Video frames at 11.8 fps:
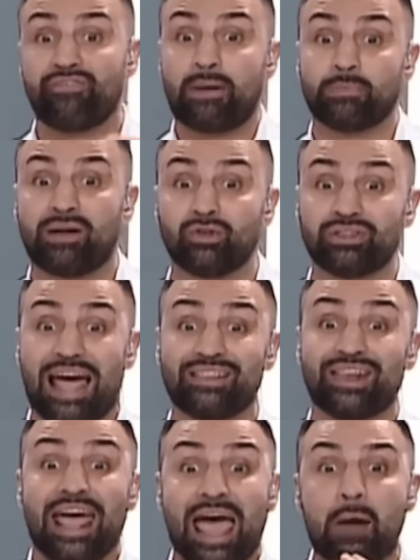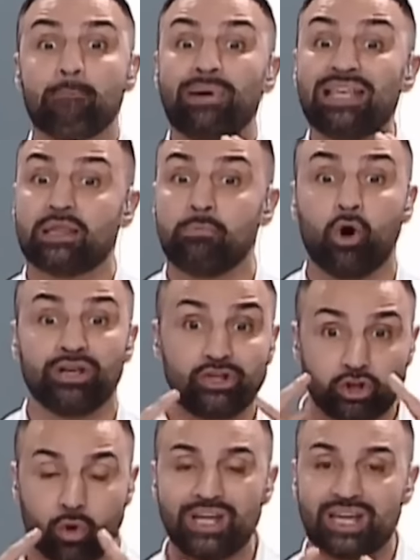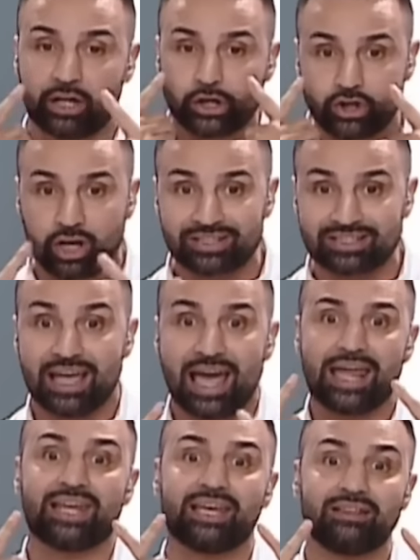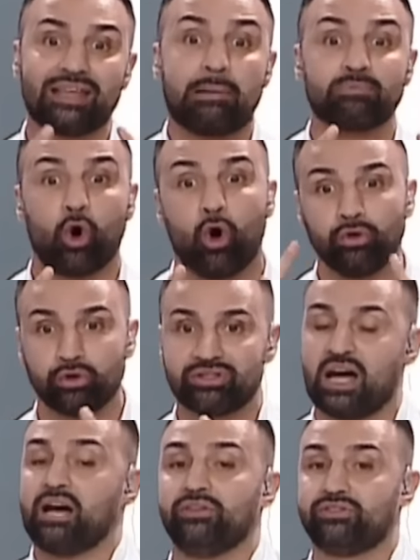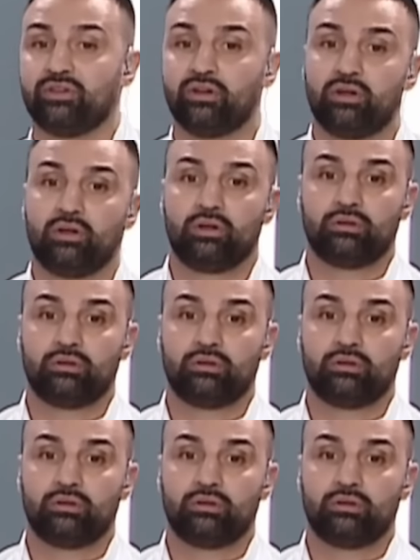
Hall of Fame level talent, and beat them all. He showed he could adjust and he could adapt to all those styles.